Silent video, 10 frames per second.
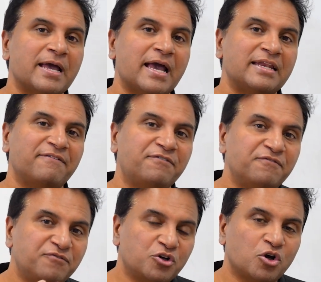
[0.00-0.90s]
And if
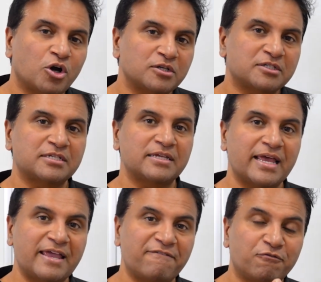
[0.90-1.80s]
you've got
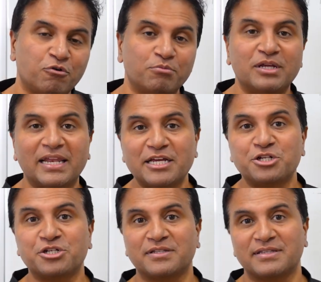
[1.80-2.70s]
a
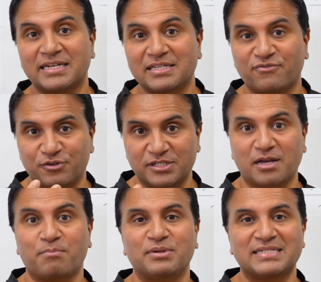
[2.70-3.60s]
formulation that is, for
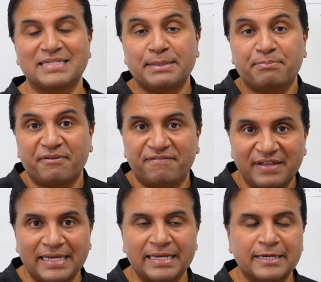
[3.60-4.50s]
example, is
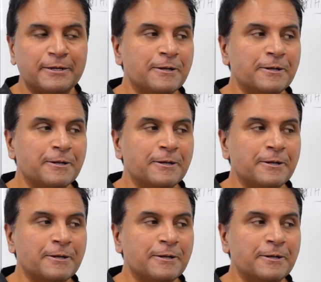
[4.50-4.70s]
lipophilic,